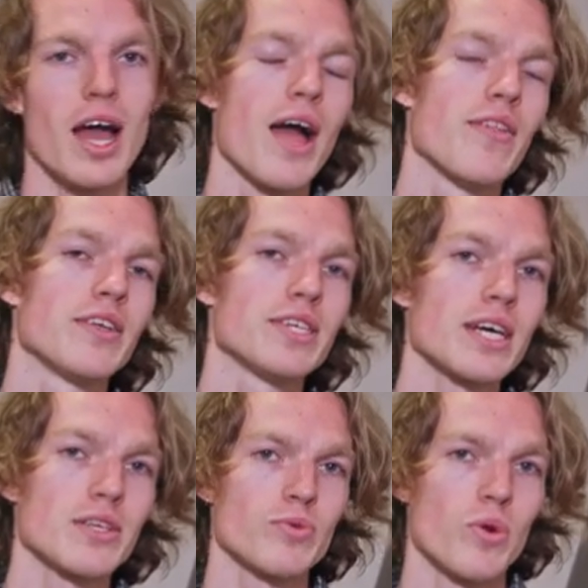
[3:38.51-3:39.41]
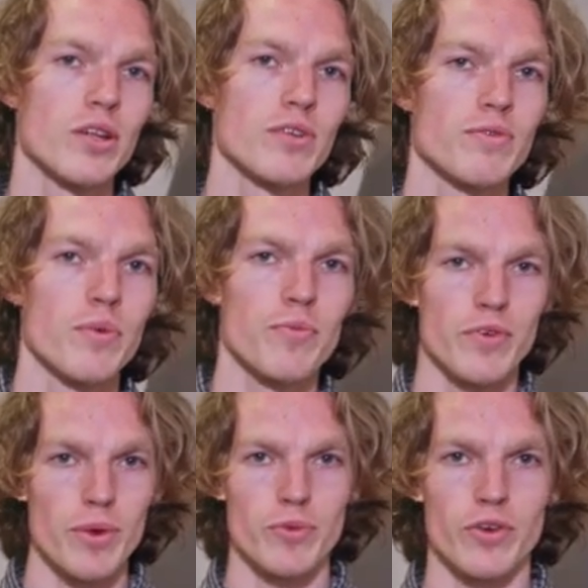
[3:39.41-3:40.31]
and the second one from
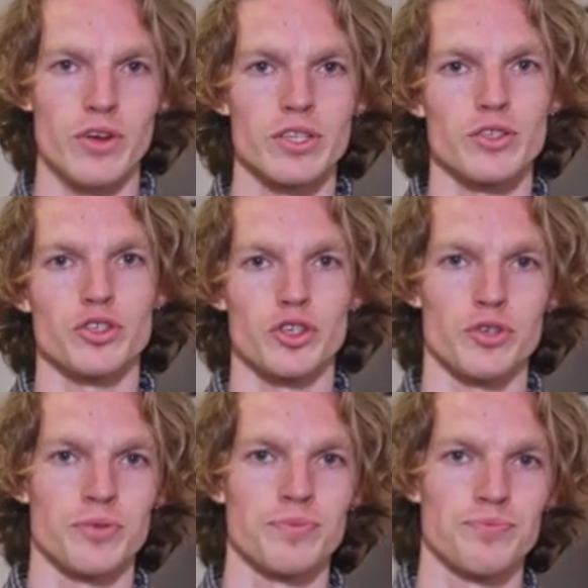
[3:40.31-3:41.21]
February to June.